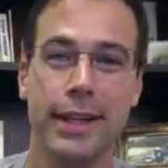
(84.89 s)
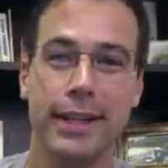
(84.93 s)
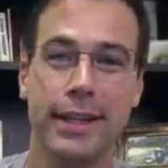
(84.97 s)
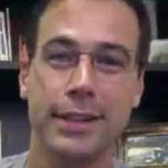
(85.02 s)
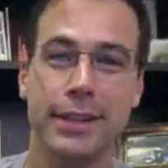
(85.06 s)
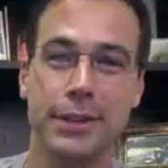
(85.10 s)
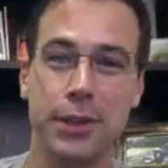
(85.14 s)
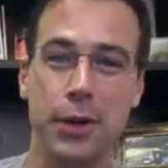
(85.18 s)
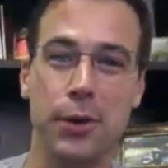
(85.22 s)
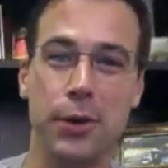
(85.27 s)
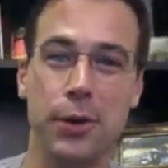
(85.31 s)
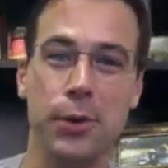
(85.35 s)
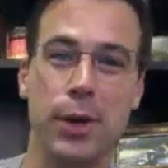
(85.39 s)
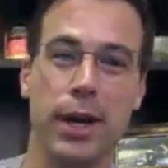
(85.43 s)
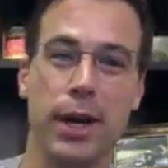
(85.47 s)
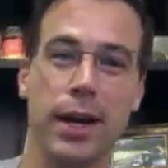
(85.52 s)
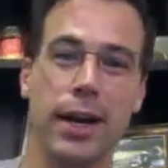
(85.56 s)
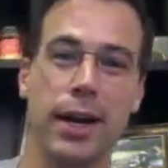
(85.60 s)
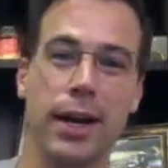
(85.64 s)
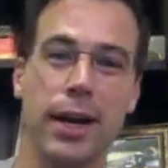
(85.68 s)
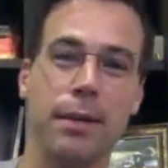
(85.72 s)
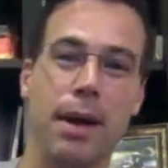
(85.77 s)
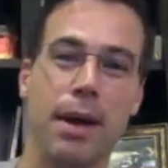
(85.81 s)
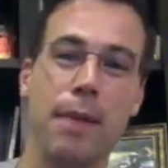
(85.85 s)
So
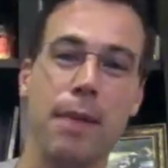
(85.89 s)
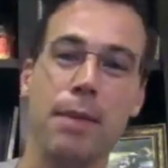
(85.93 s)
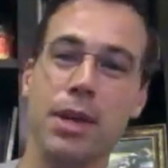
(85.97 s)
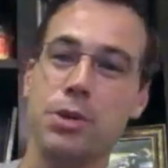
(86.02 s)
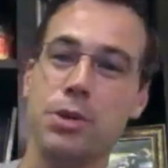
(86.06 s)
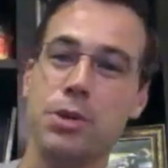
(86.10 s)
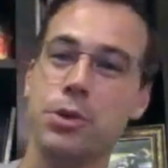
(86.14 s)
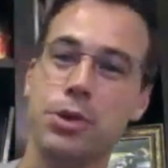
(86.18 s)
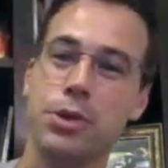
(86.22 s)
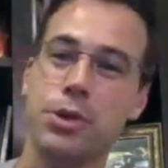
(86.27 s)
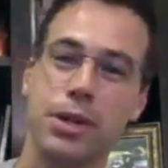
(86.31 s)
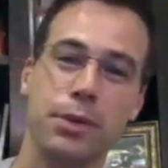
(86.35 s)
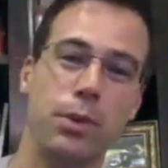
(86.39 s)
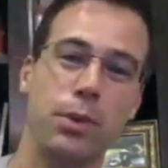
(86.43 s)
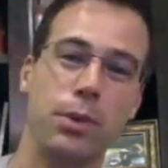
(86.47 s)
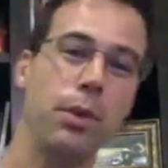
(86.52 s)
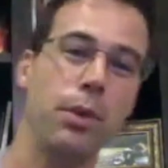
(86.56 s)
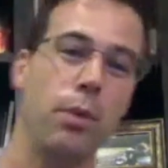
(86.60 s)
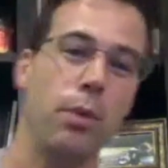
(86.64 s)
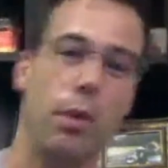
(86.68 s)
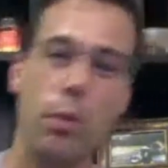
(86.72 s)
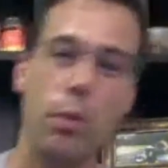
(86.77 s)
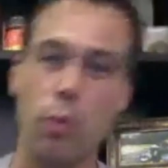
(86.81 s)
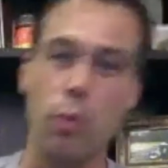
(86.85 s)
I'm interested.
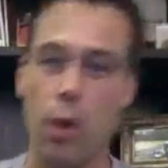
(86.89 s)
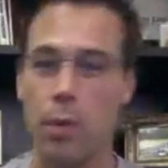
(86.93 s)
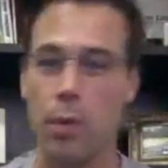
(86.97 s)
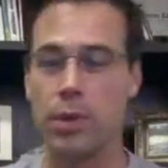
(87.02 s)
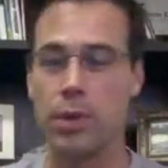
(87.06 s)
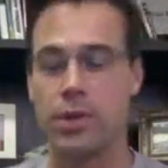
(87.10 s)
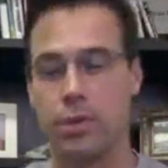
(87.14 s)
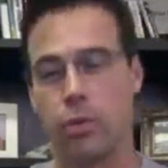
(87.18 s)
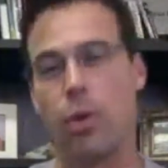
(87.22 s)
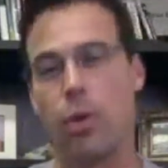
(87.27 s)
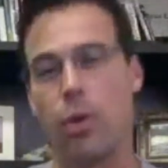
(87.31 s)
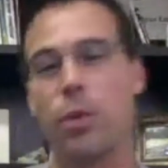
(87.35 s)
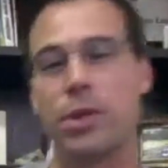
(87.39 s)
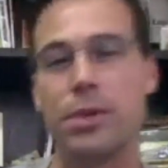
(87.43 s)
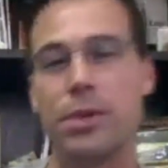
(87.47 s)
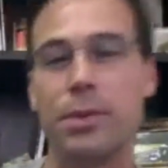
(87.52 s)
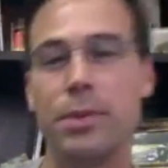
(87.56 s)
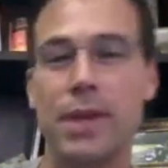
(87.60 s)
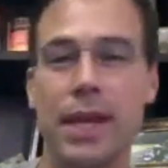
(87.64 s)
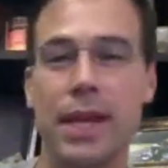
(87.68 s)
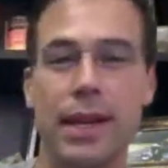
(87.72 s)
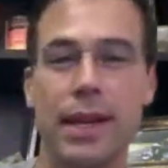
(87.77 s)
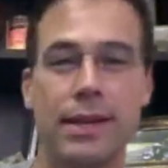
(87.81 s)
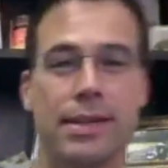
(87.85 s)
What were
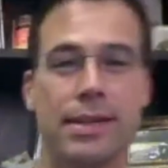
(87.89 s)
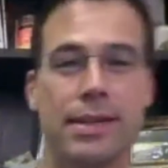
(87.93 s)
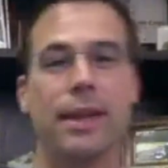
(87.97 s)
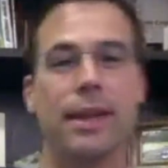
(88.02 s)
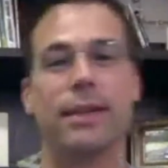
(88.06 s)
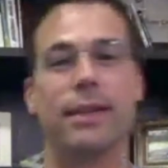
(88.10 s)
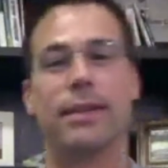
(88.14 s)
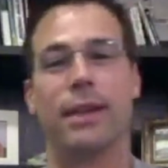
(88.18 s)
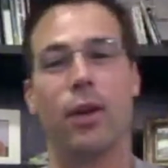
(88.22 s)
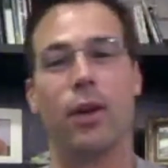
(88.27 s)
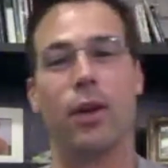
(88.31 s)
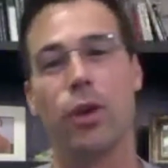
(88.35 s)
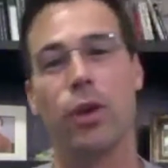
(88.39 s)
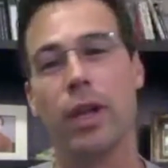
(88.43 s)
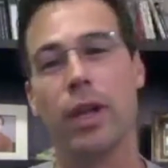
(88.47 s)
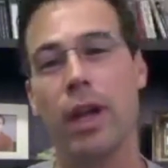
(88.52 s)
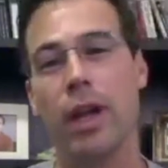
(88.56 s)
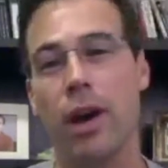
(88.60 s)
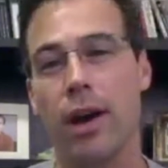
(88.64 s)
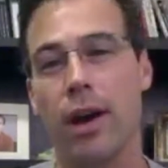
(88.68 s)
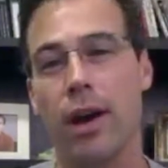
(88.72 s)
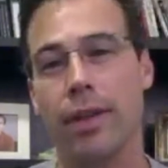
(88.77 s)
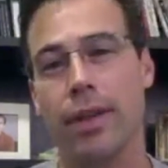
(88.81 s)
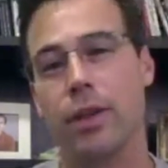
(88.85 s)
some things that early
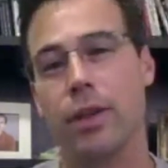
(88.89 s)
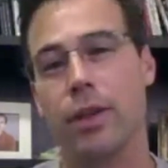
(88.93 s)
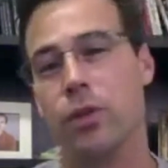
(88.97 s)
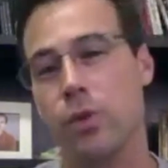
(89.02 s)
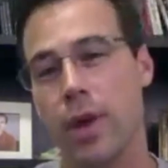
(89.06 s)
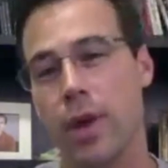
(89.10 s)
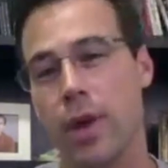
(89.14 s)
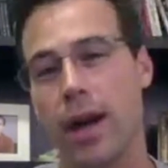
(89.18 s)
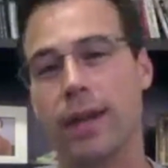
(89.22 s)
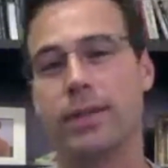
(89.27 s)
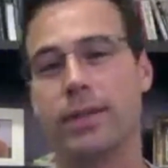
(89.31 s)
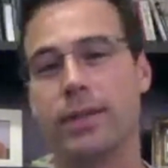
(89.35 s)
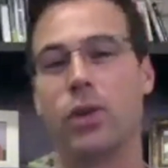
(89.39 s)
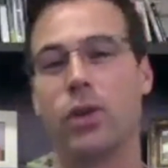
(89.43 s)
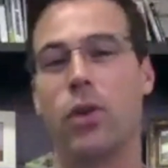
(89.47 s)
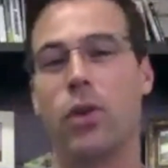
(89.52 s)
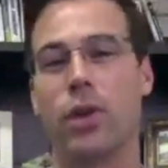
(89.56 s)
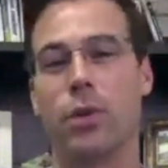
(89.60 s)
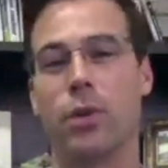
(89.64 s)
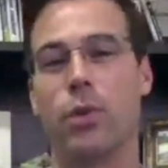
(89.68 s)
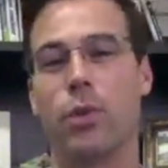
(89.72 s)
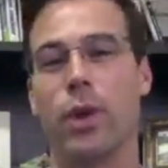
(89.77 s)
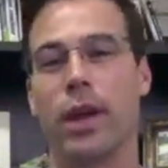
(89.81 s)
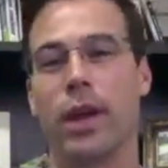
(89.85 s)
on that you got
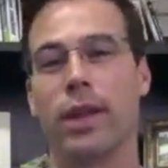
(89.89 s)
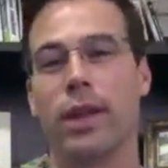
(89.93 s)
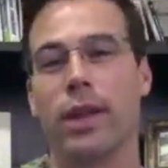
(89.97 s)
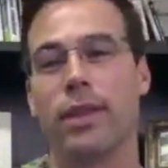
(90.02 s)
started with,